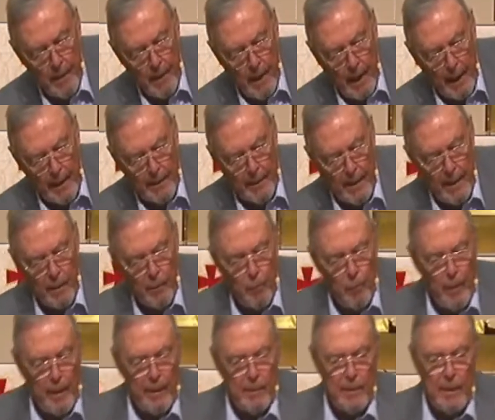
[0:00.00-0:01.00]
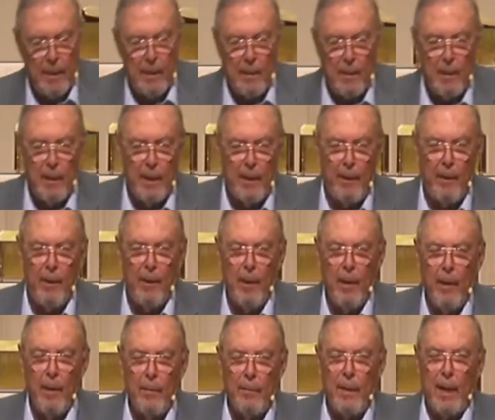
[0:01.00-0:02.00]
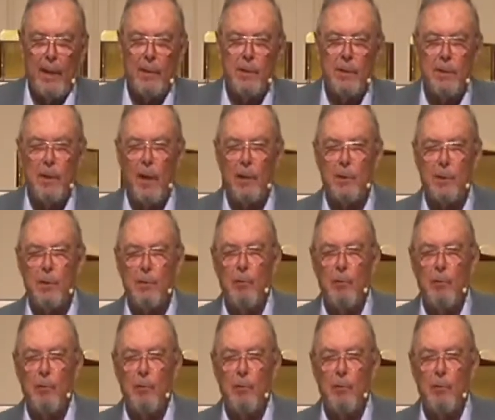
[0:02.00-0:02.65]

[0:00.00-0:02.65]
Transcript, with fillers: And then we declare that such